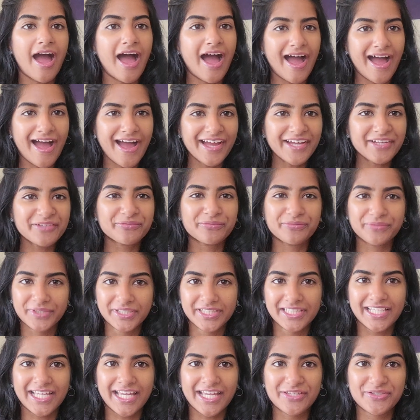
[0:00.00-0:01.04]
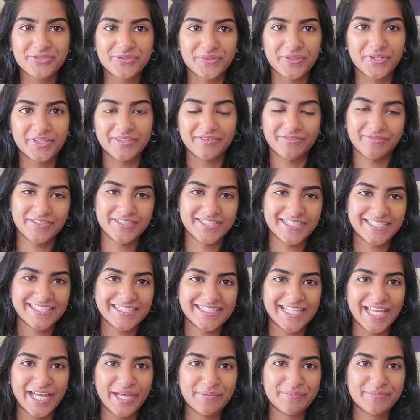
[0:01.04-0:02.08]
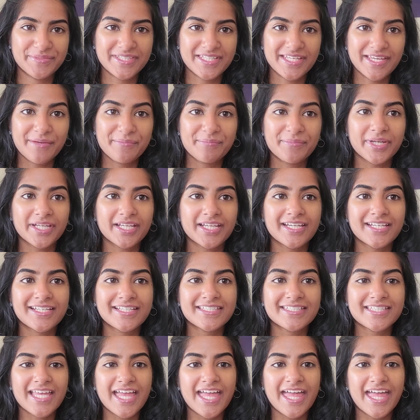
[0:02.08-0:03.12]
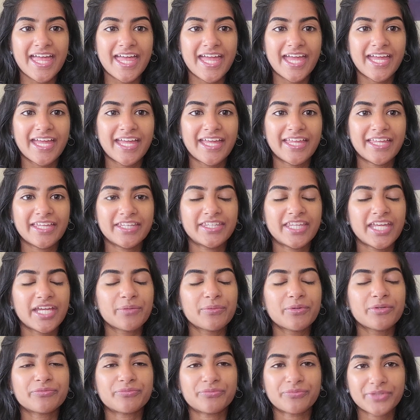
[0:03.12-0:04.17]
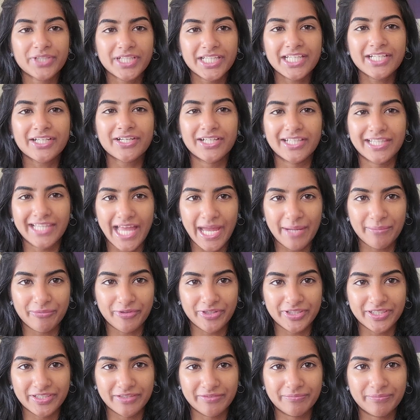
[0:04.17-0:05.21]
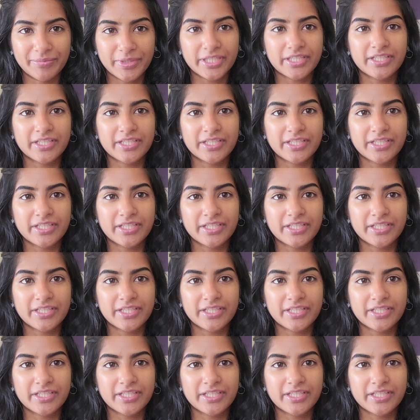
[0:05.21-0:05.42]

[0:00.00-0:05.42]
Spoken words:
I really enjoyed the physics labs because they were really collaborative.